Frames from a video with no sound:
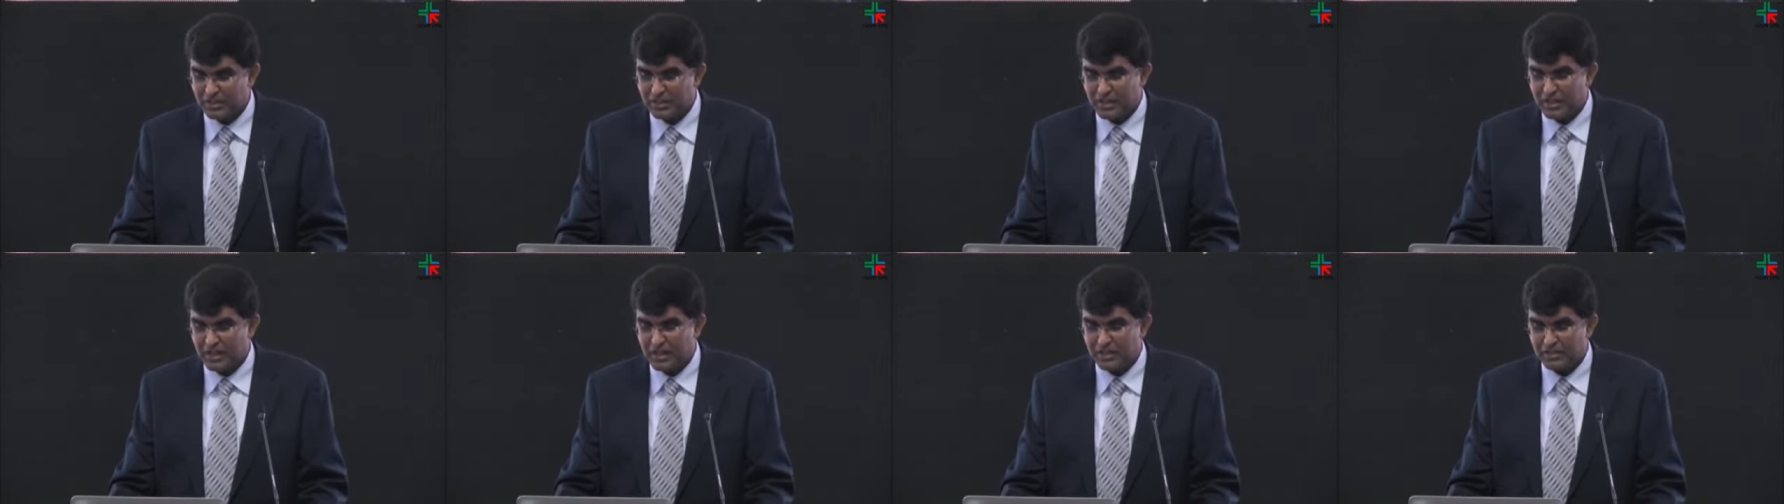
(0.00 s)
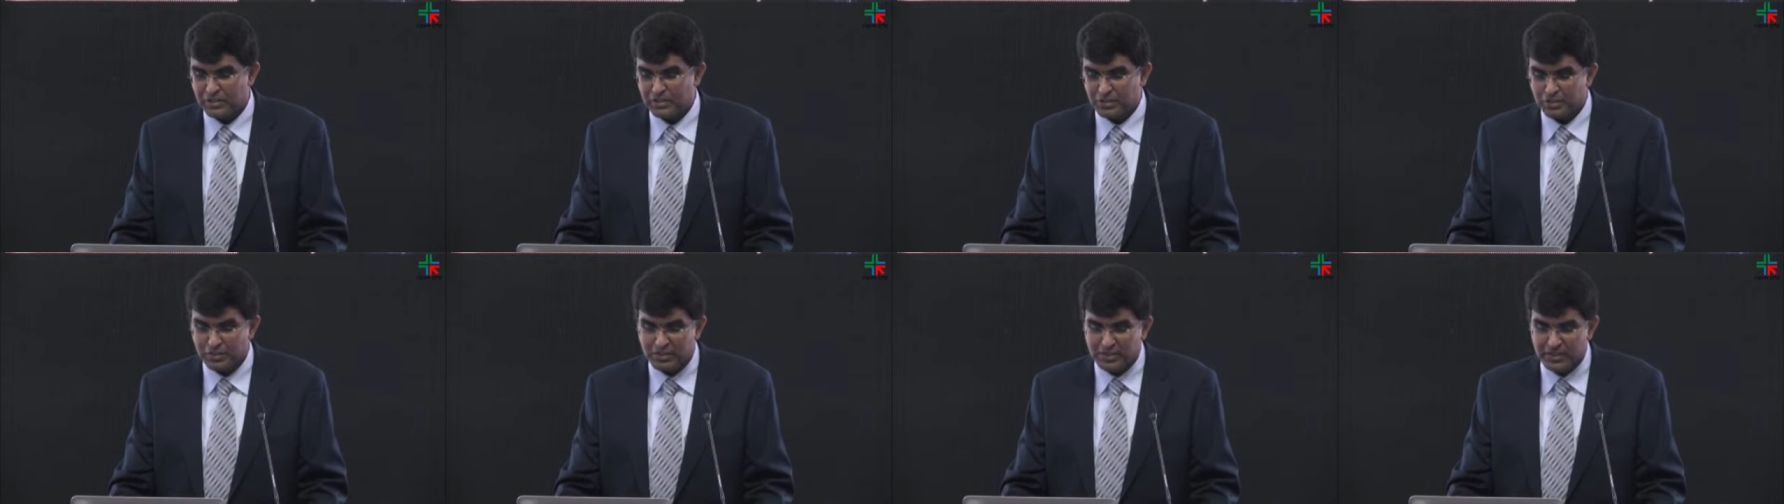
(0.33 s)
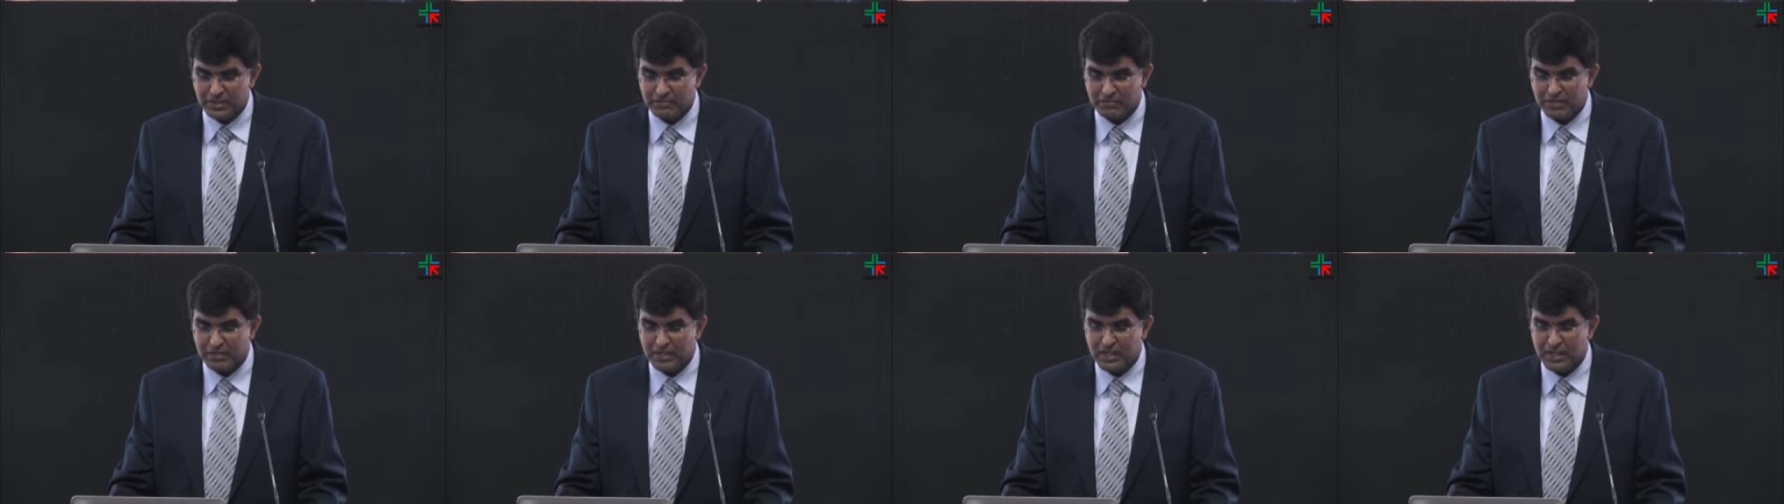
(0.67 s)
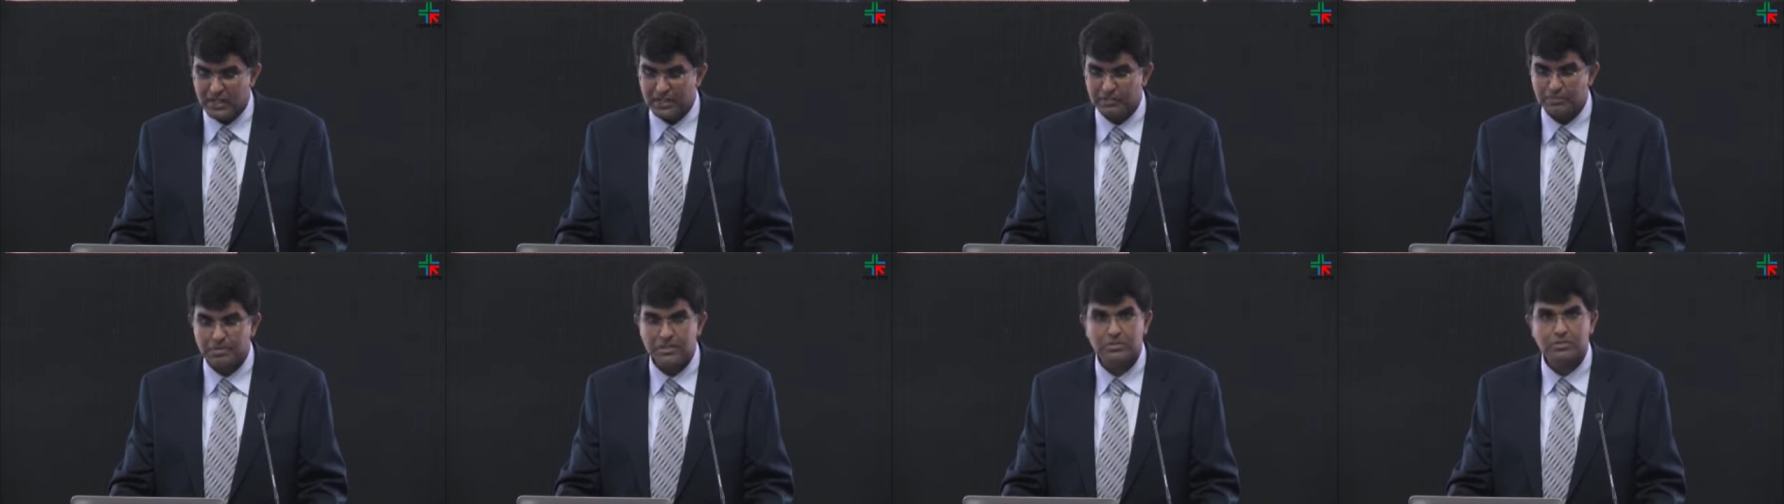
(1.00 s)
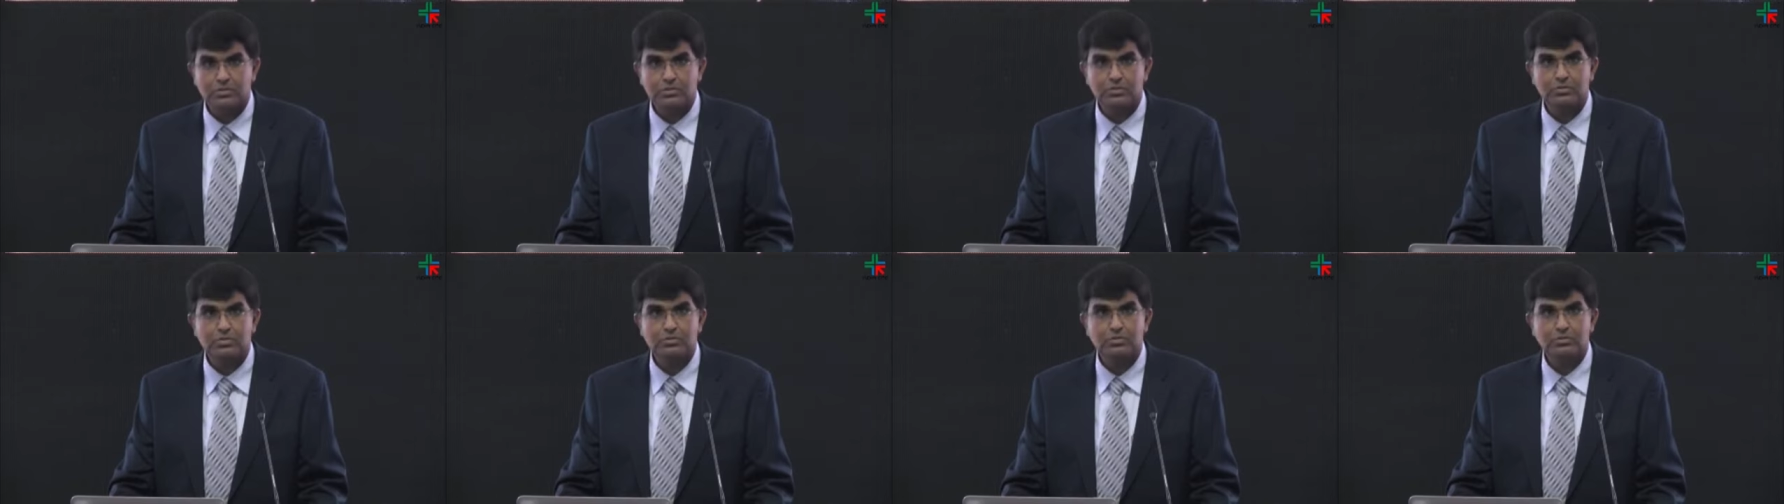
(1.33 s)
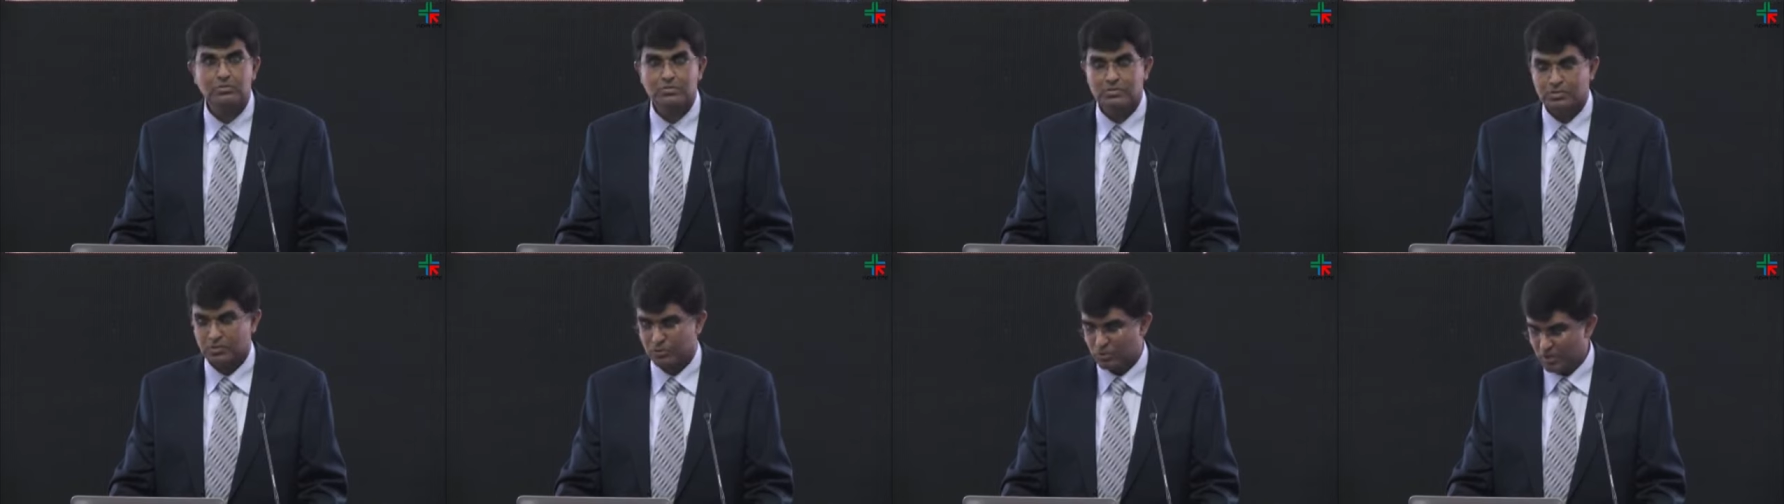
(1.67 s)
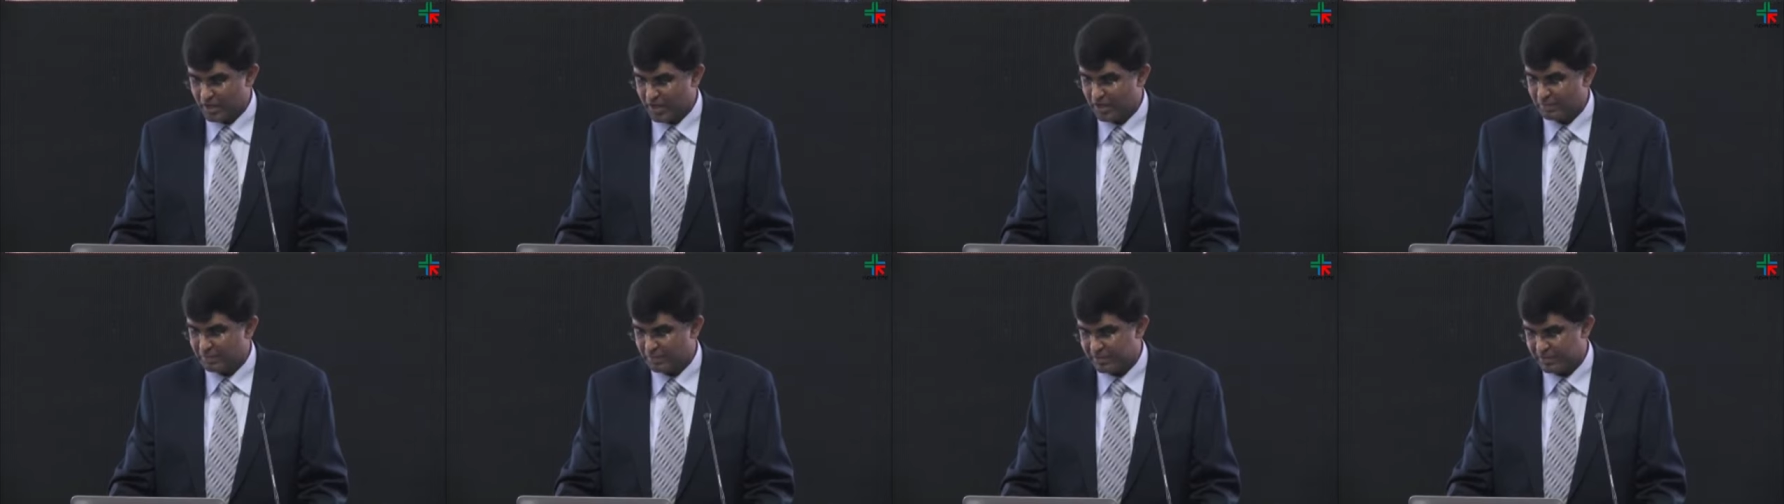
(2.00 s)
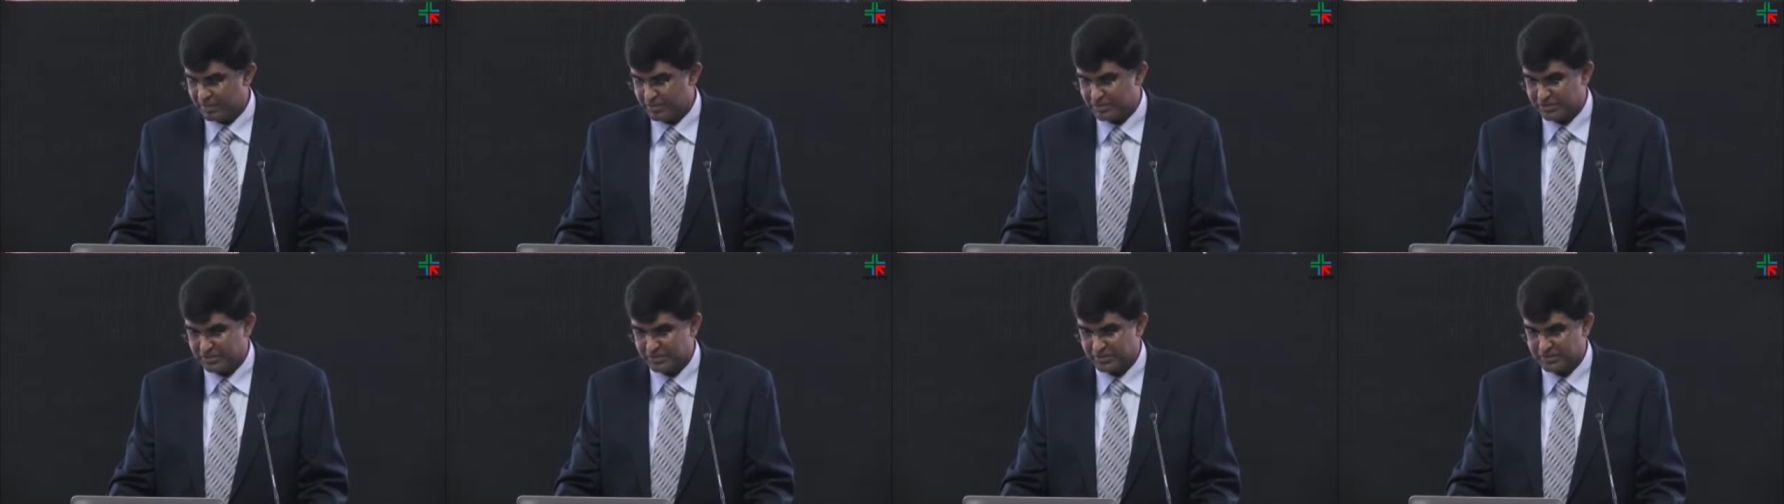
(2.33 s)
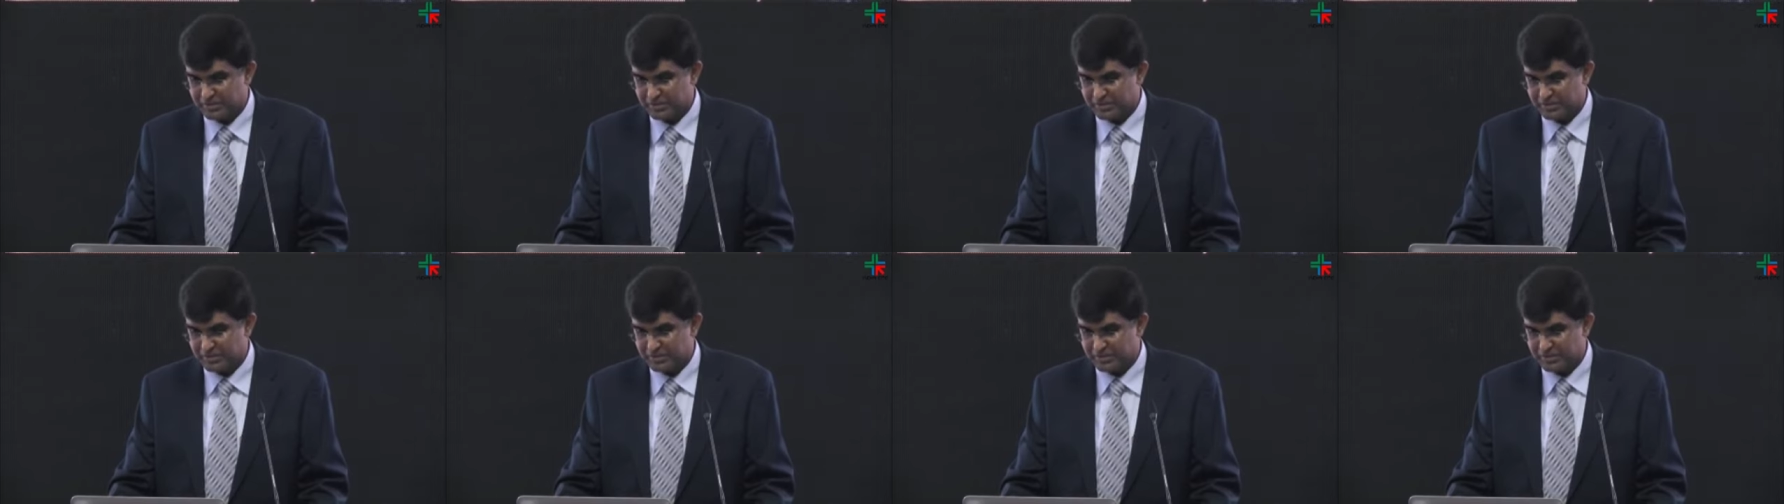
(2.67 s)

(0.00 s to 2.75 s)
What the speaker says: and 20 were randomized to no hypertension.